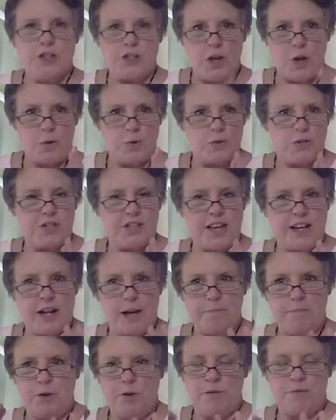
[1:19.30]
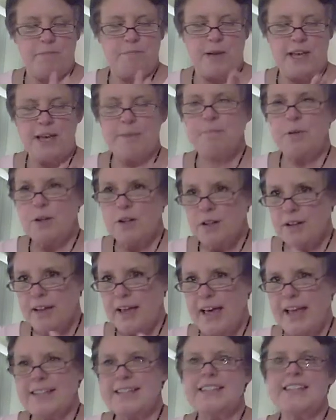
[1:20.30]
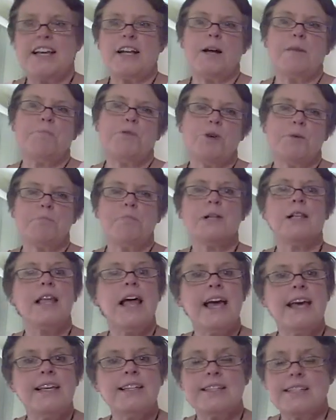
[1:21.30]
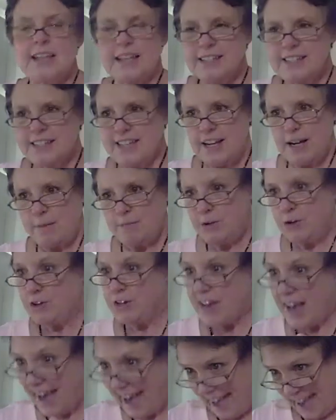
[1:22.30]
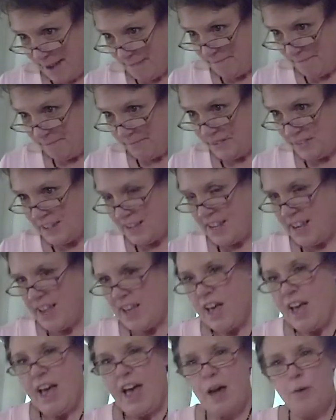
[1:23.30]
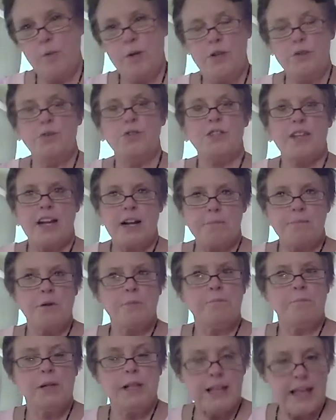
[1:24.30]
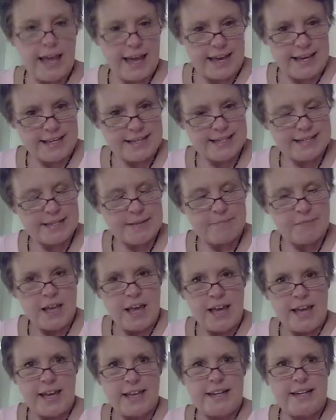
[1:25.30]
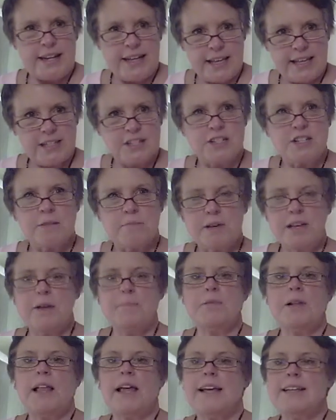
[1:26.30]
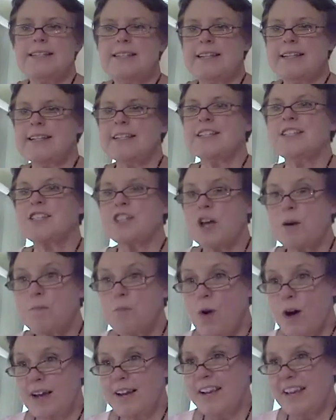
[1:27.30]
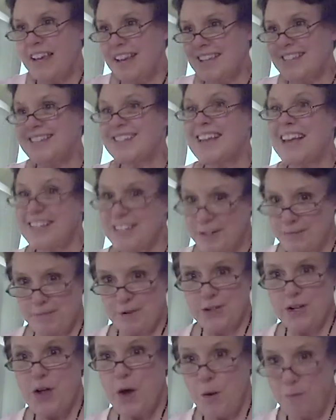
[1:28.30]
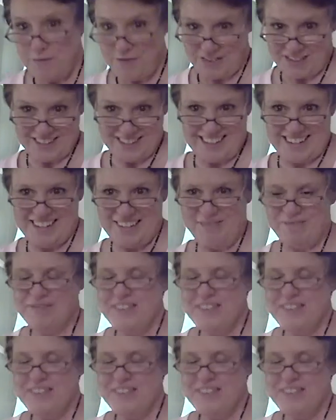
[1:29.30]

So set up your people, and set up your place, and set up your time. And when you set up your place, it needs to be a place that is somewhat accessible, hopefully.